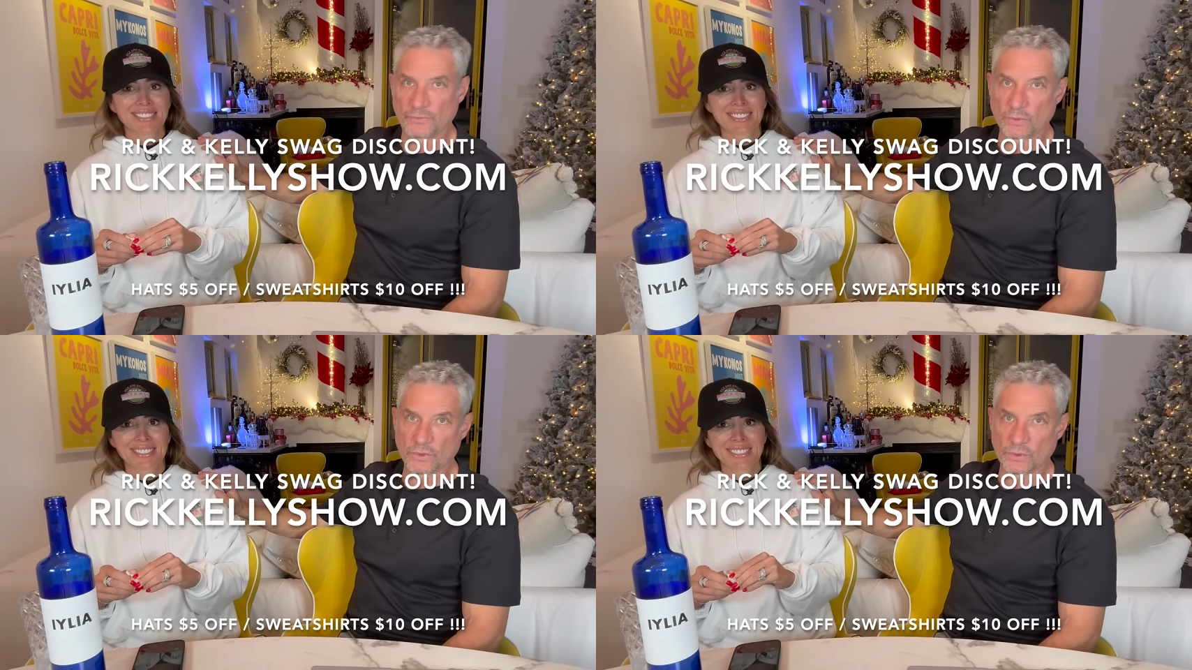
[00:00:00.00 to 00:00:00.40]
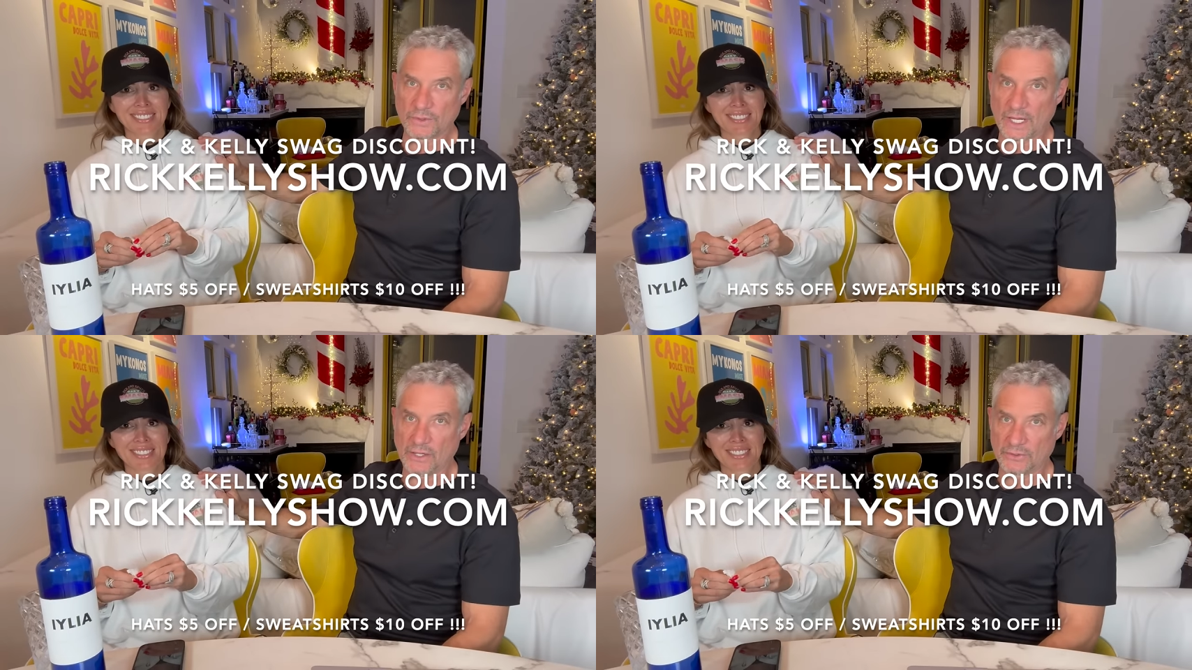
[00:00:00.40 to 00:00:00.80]
Speaker 1: for
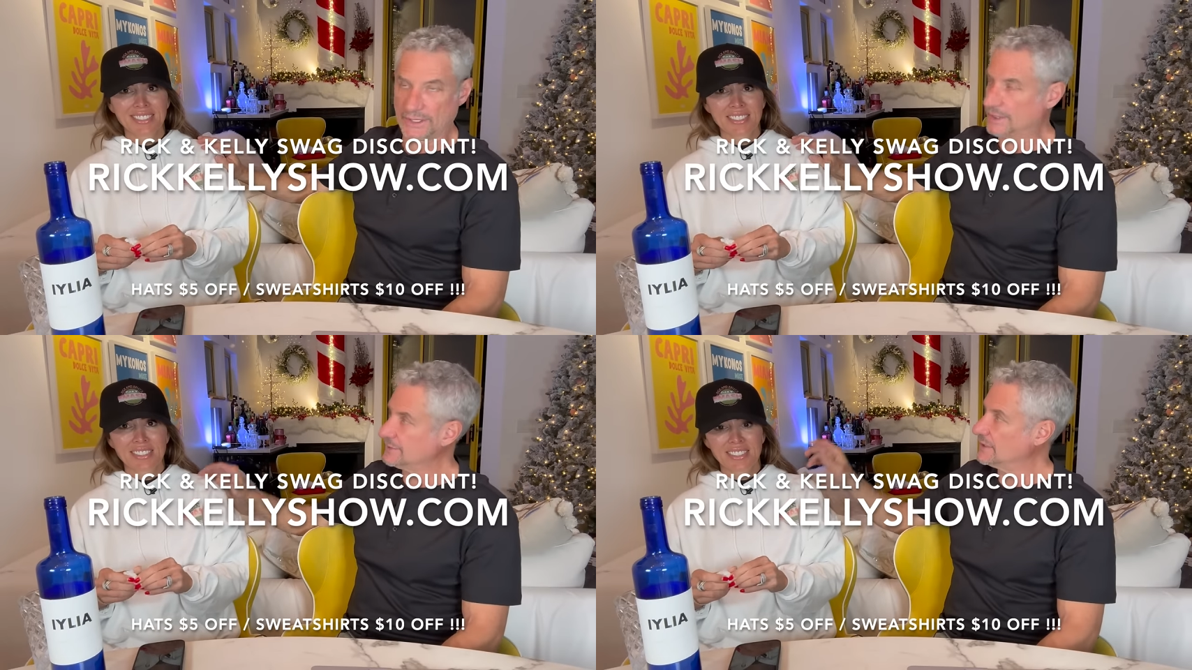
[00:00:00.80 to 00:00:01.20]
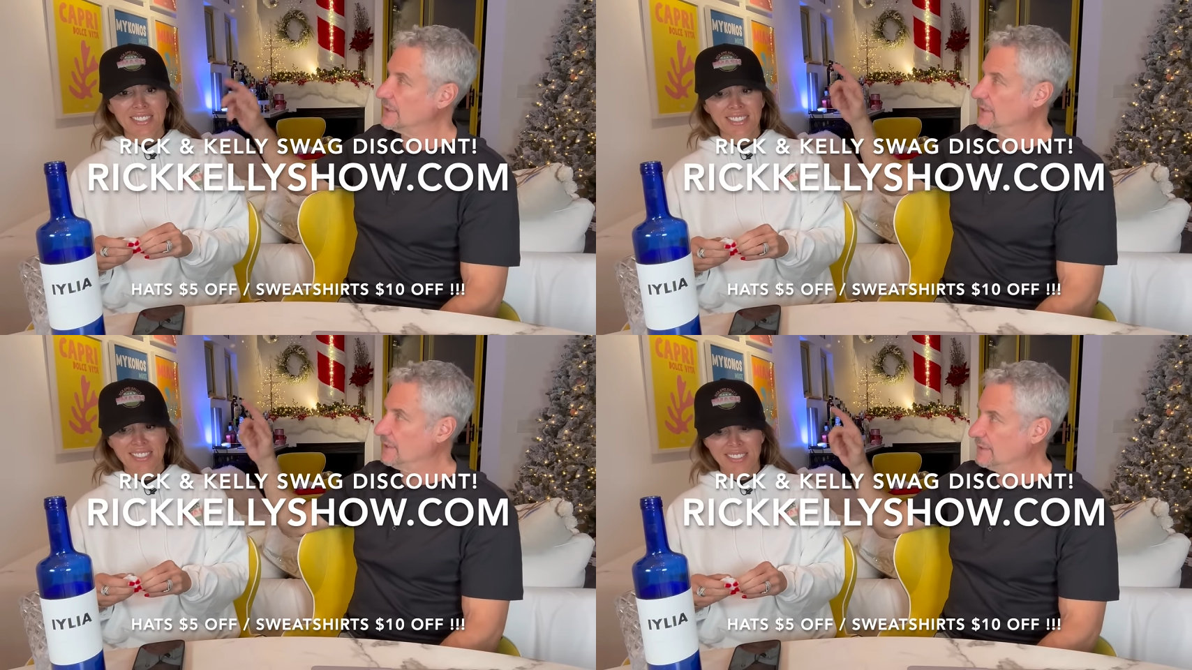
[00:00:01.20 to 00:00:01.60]
the holidays.
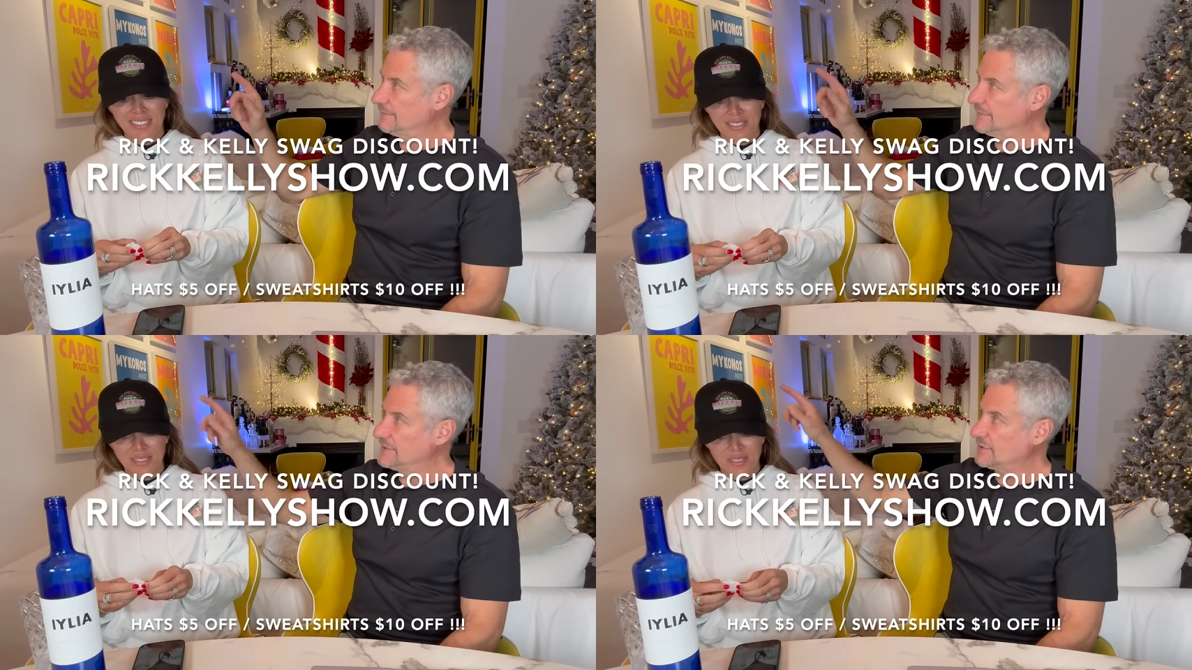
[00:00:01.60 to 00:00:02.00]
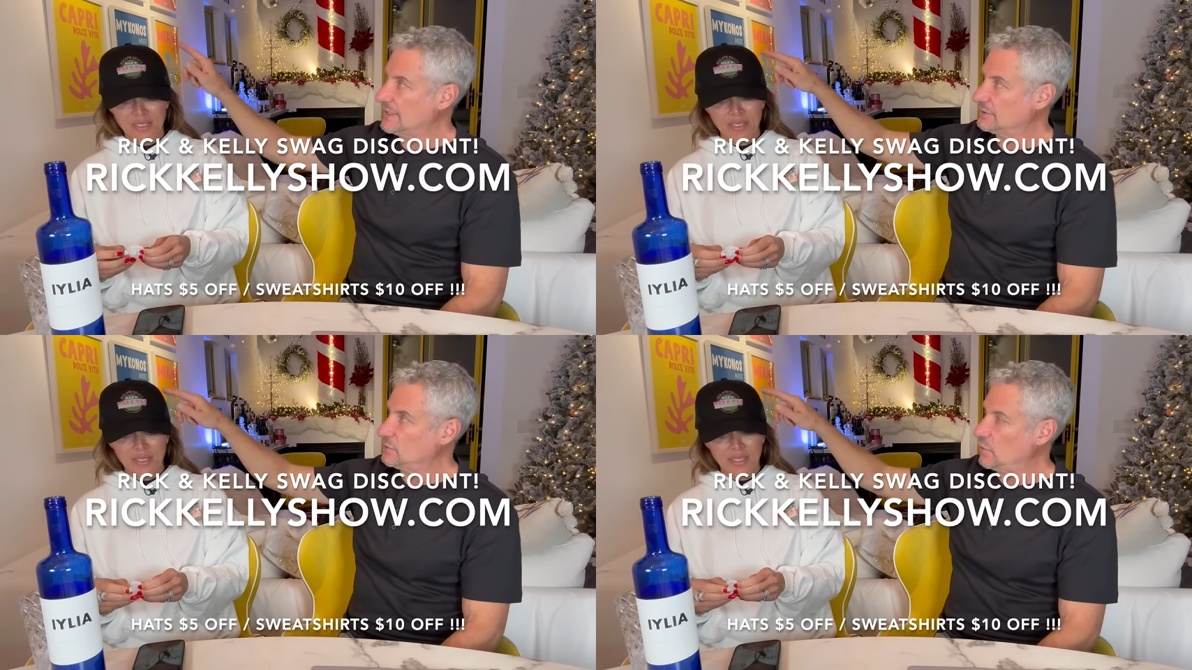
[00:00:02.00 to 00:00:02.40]
These are
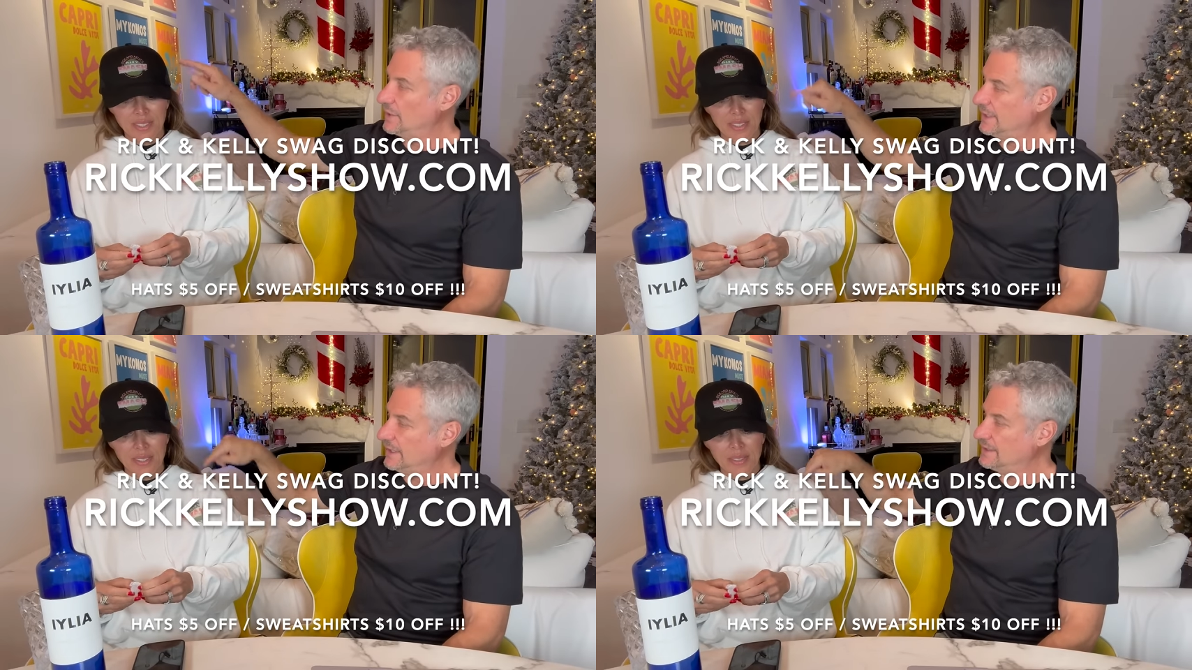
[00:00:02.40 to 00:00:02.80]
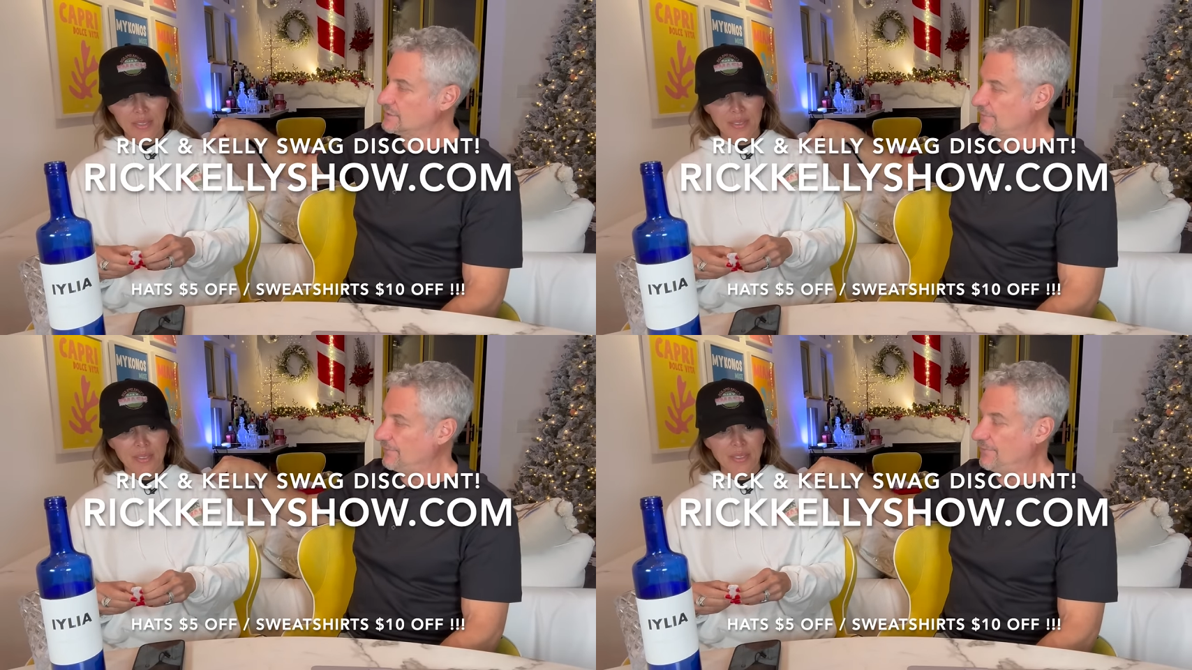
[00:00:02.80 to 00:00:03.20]
now 20 and
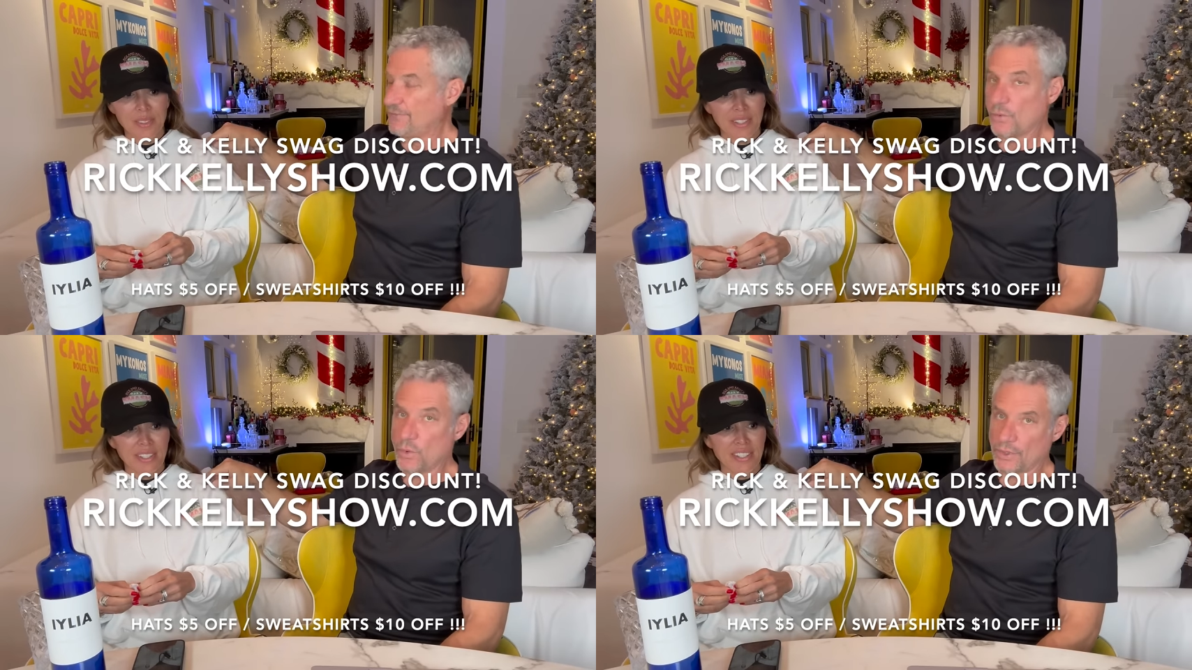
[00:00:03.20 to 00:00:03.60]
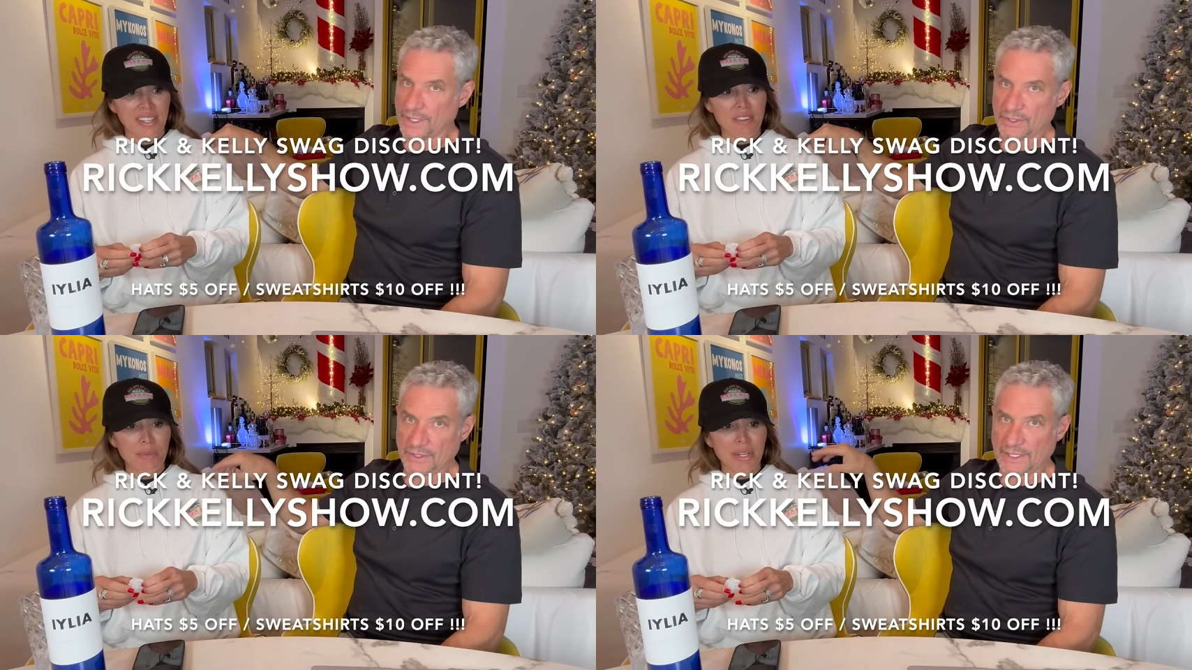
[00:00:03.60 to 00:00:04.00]
these are
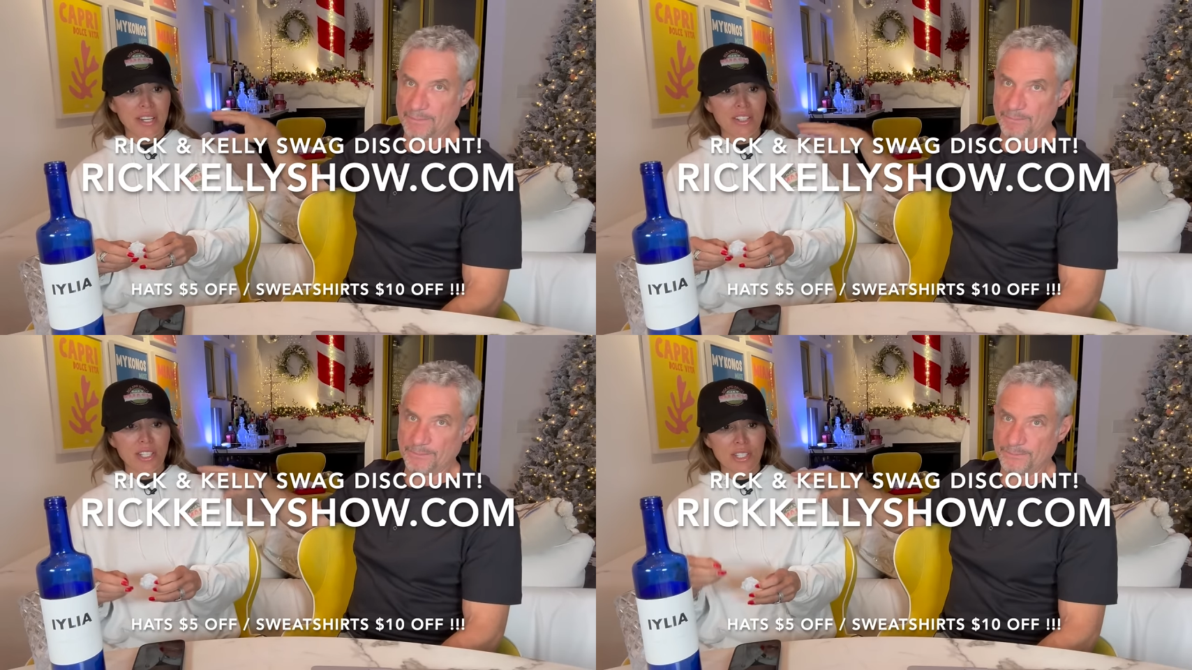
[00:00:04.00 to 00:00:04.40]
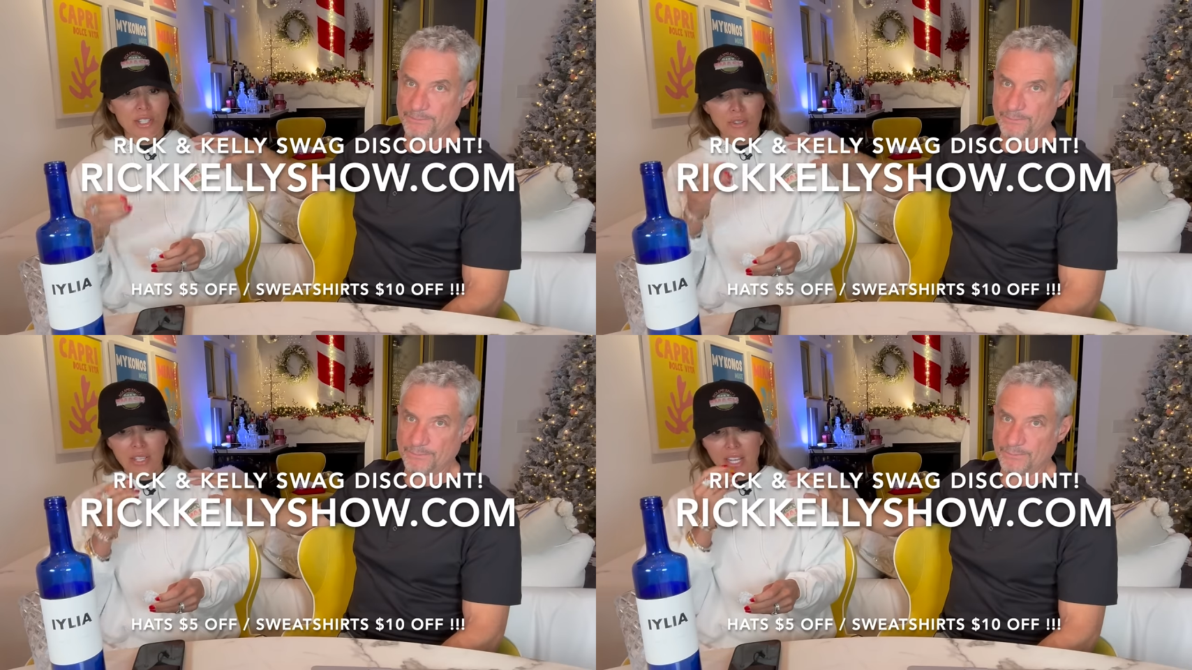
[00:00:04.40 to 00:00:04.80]
40. Everybody else is doing